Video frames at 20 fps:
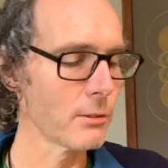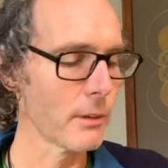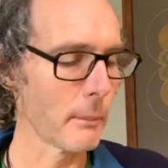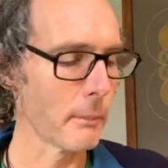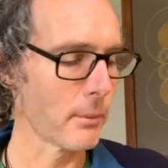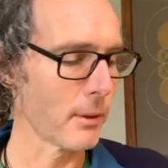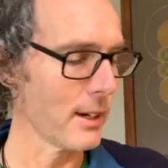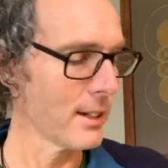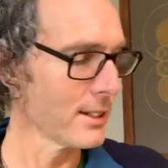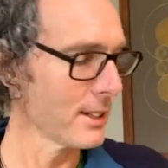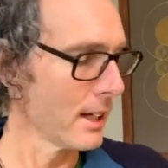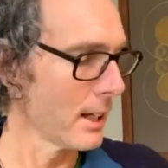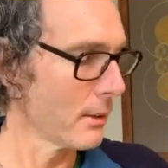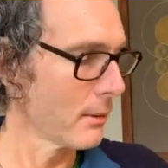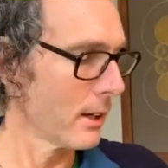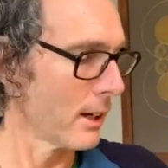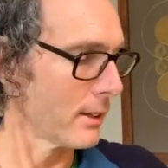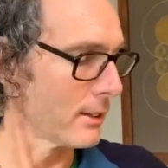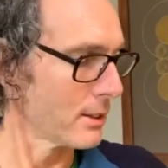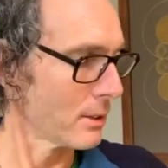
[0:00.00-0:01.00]
to impress
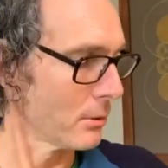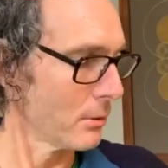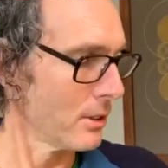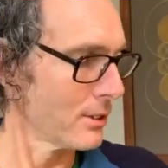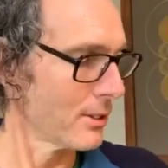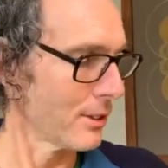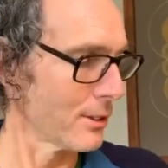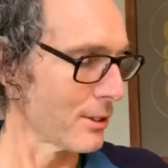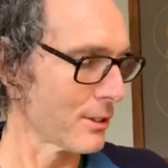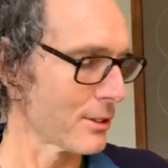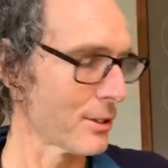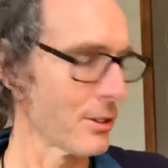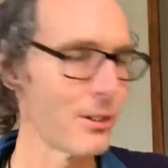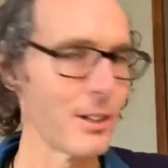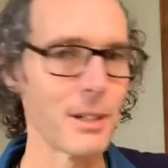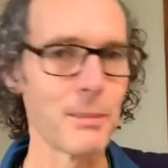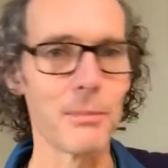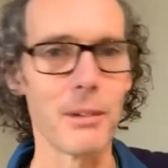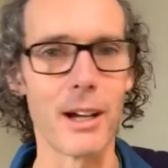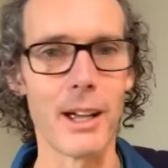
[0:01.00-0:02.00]
anyone, is the words I just
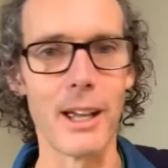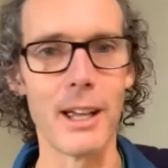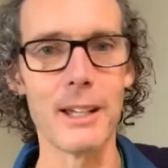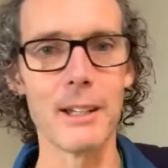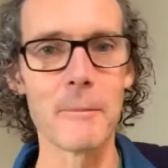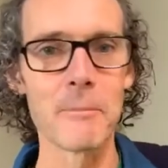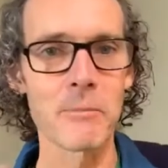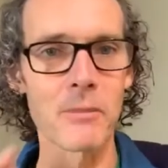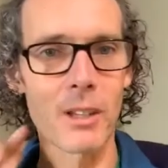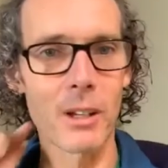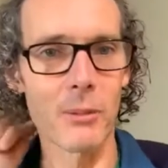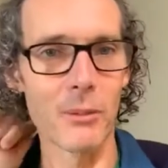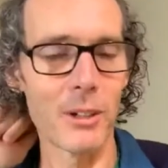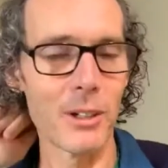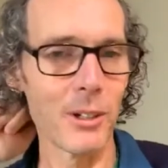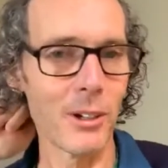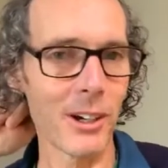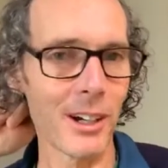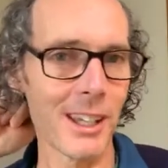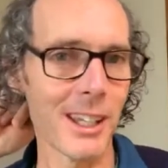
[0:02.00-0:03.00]
heard in my head. We're
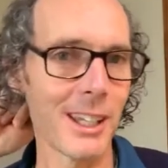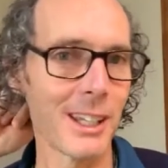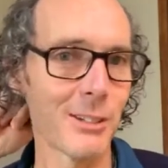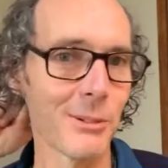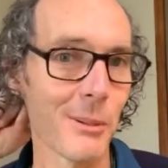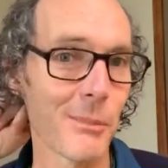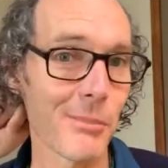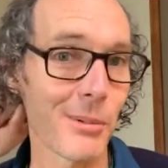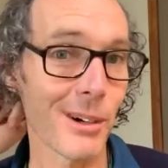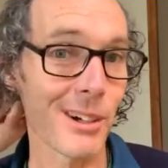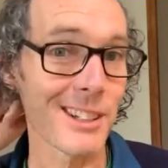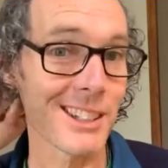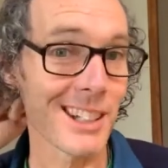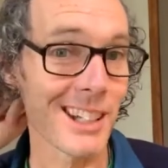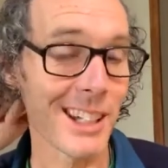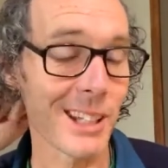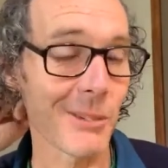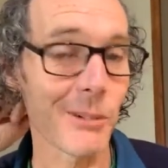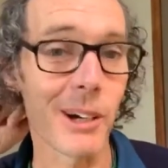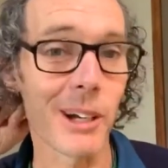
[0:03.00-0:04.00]
not here to impress
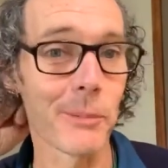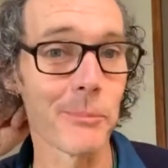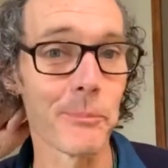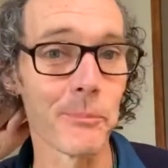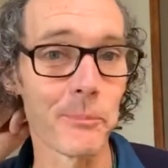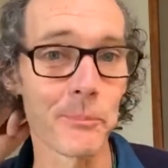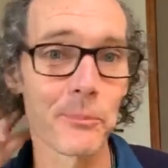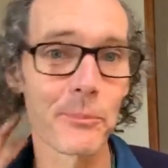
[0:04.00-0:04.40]
anyone.